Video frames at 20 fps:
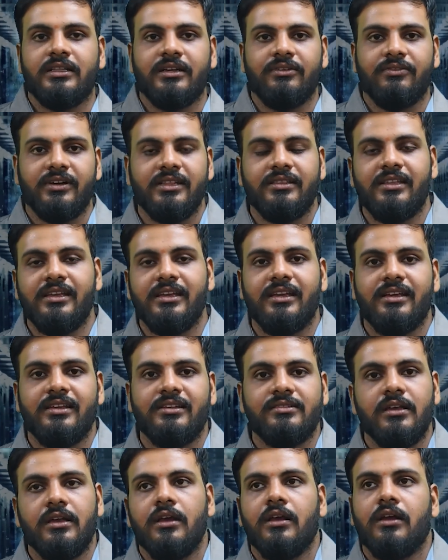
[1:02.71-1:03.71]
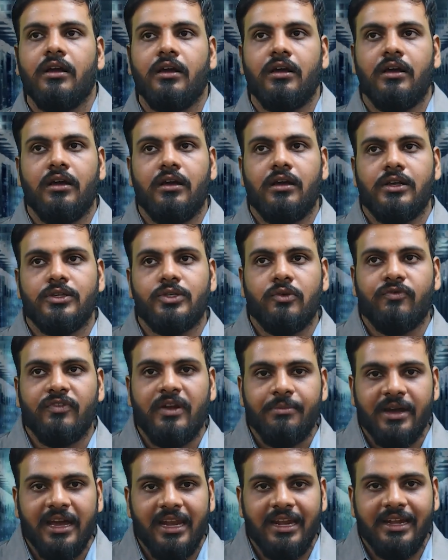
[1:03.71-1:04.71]
the one thing is, so
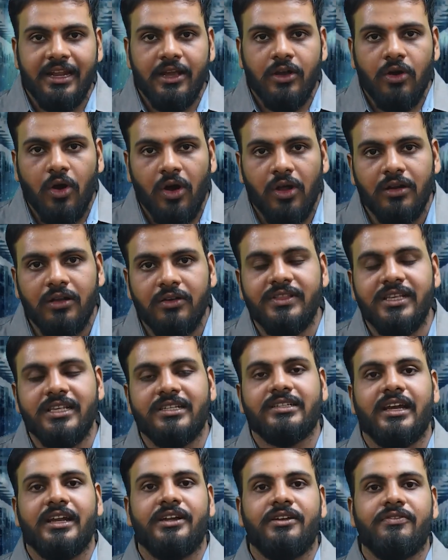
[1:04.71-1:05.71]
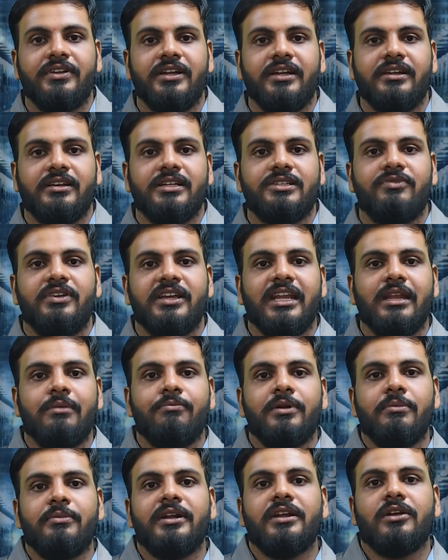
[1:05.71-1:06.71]
from collecting all of these kind of data, we can
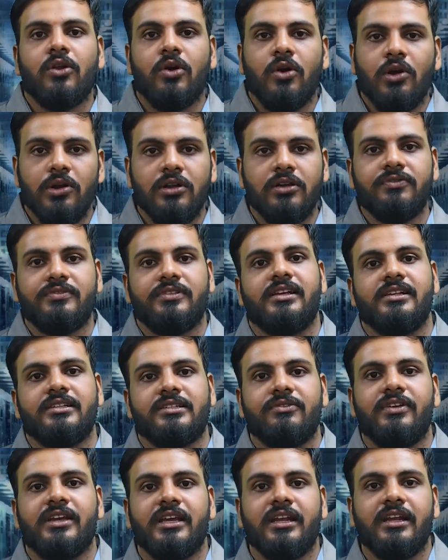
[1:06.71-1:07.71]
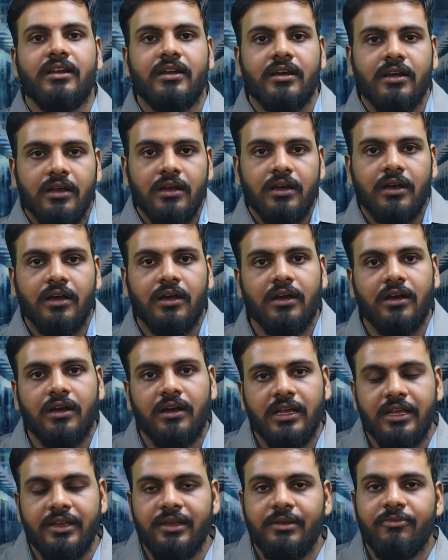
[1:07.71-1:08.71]
implement a lot of things. We can
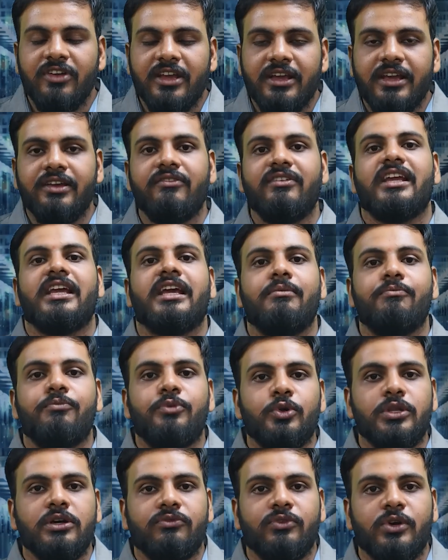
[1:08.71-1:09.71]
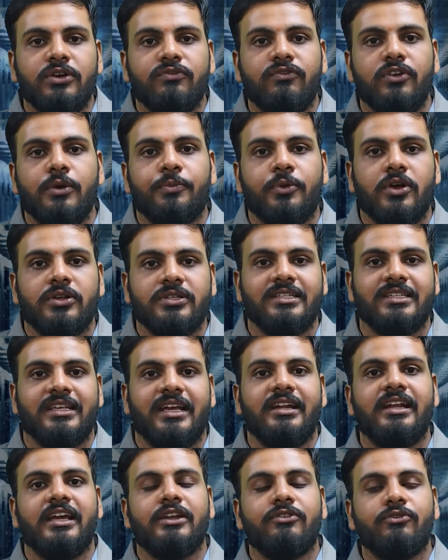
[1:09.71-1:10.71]
improve the workflow
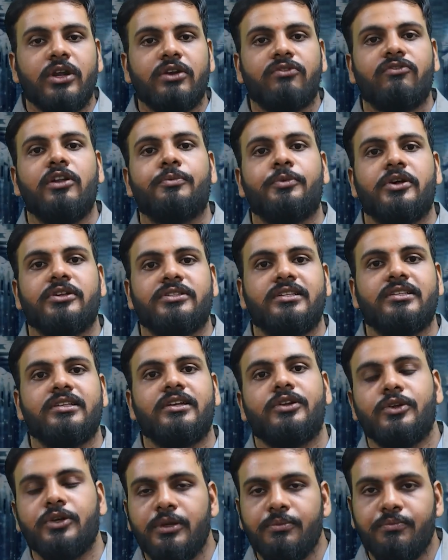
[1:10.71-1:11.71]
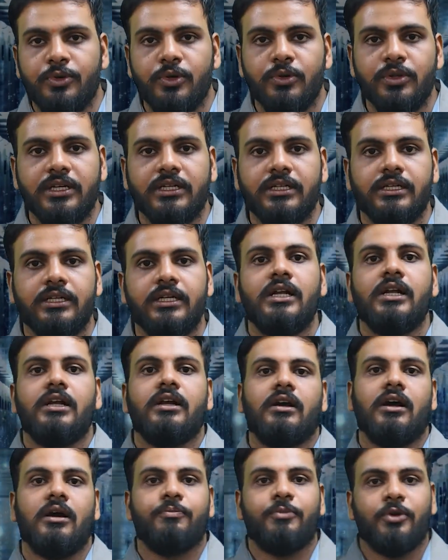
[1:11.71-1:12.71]
process, entire workflow process, to improve the
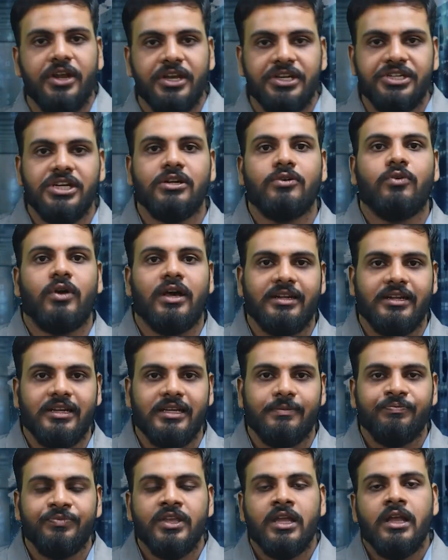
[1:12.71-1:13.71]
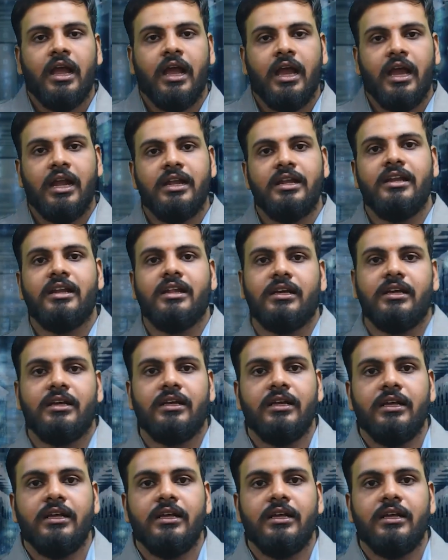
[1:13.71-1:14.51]
production quality. And